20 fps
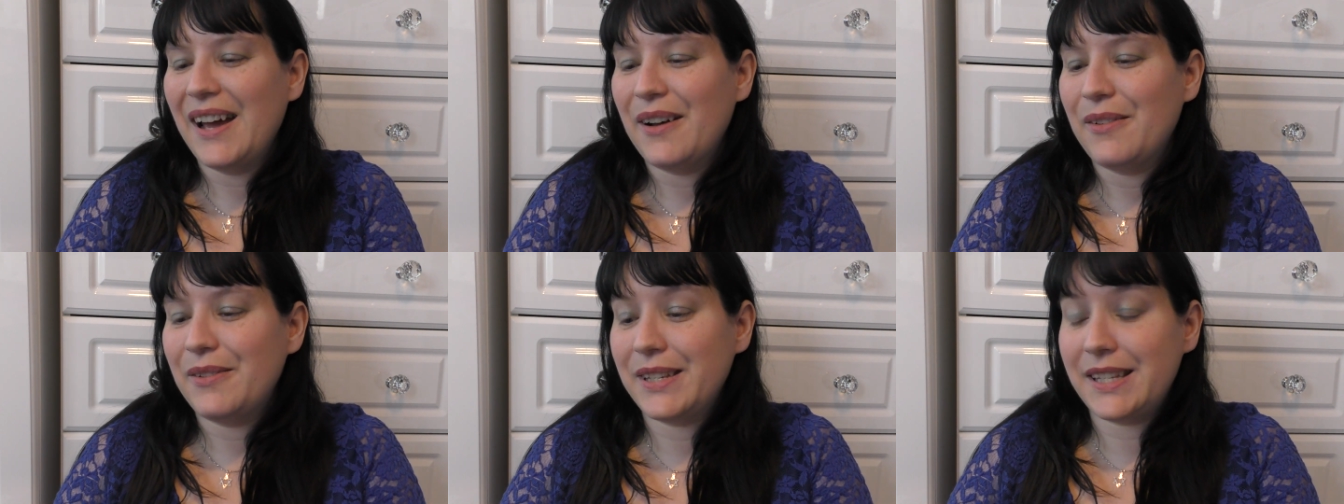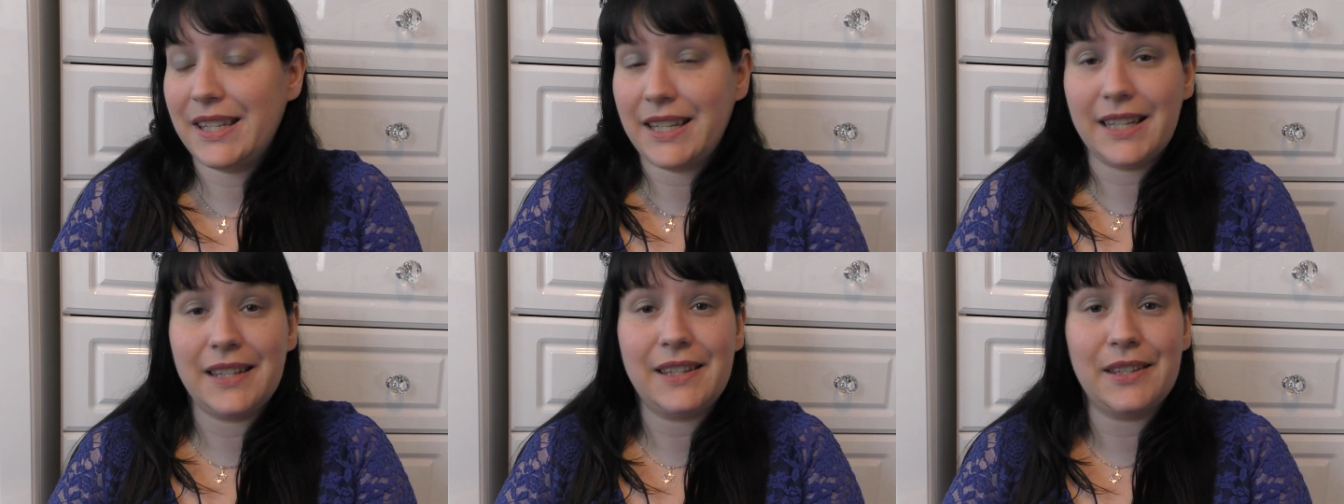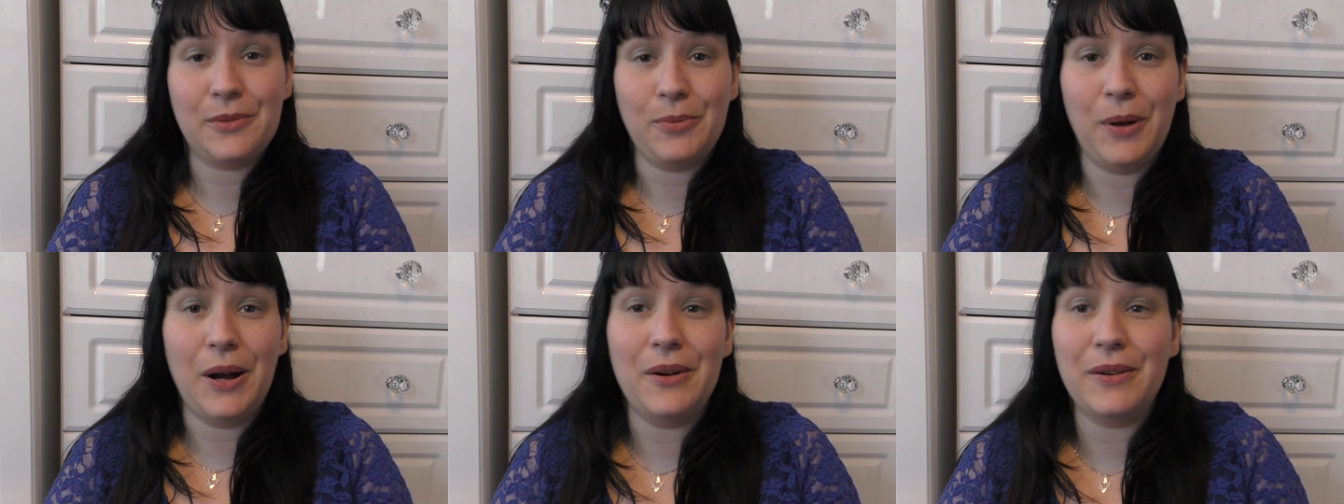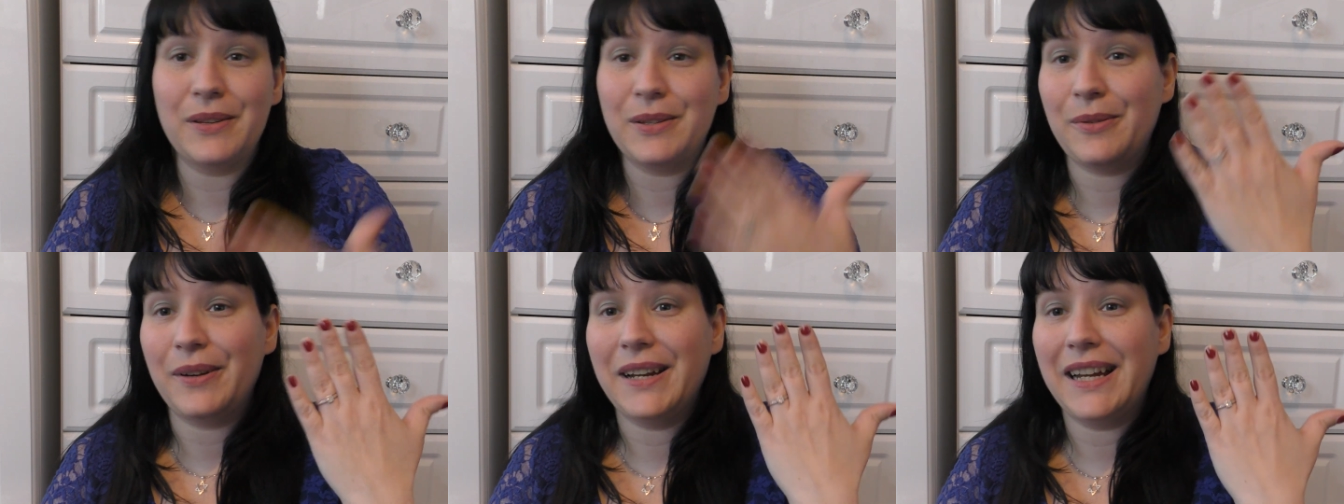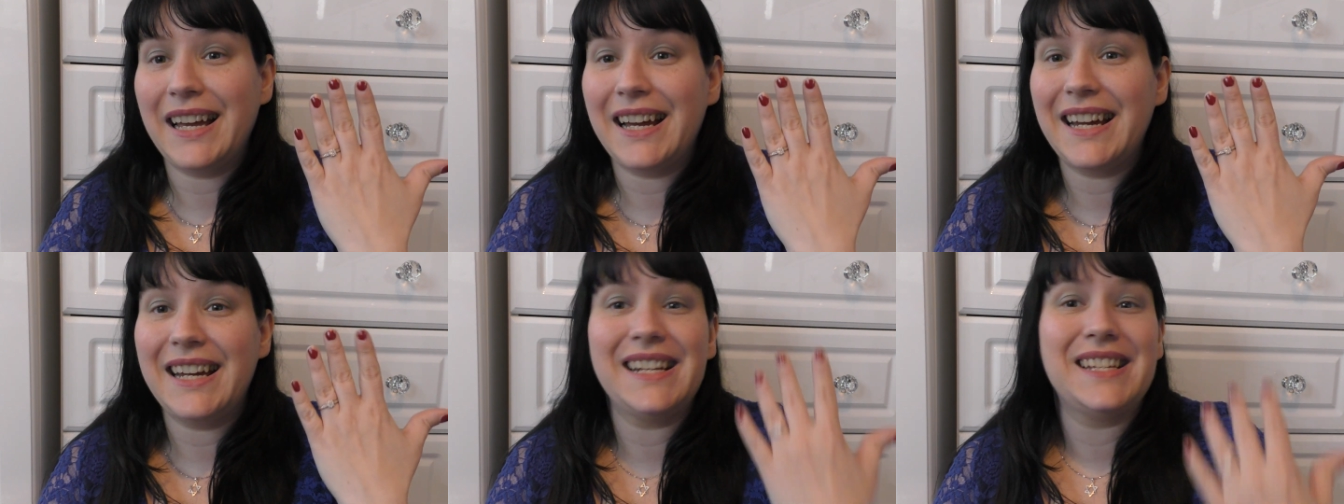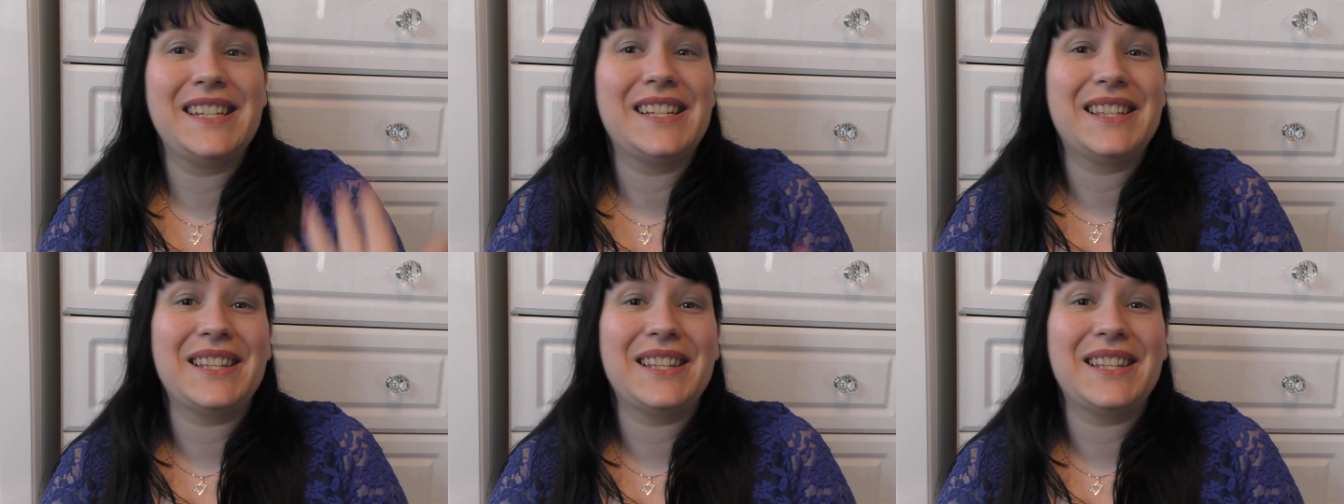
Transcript: Which is this as well because we're engaged.